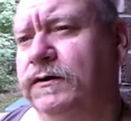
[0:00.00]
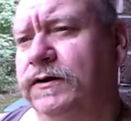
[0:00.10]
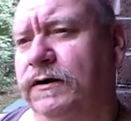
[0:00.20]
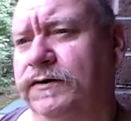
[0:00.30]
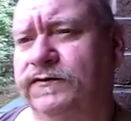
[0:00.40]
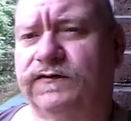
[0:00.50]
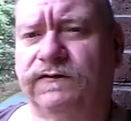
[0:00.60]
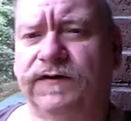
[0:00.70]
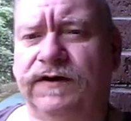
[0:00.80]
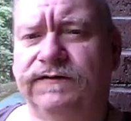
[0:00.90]
Now, as a
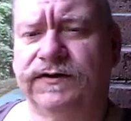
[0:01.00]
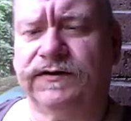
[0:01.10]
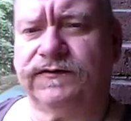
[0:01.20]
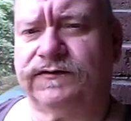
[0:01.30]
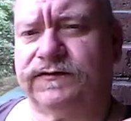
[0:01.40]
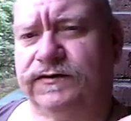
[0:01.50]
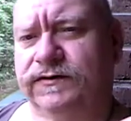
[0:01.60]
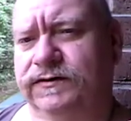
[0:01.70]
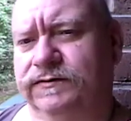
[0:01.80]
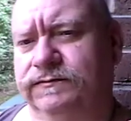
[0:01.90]
survivalist,
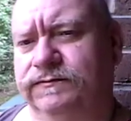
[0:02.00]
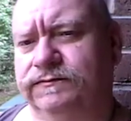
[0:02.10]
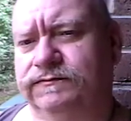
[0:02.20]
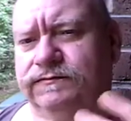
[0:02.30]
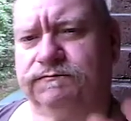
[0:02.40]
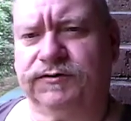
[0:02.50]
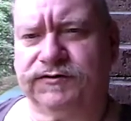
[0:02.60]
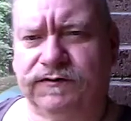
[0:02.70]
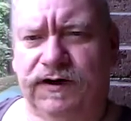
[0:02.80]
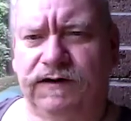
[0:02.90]

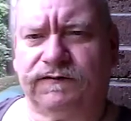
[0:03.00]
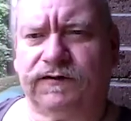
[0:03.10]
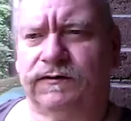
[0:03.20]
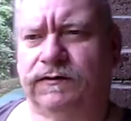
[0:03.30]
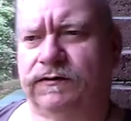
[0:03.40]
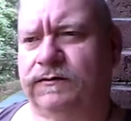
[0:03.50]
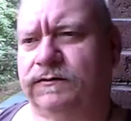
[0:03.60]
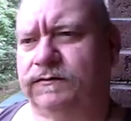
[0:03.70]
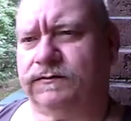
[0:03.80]
bushcrafter,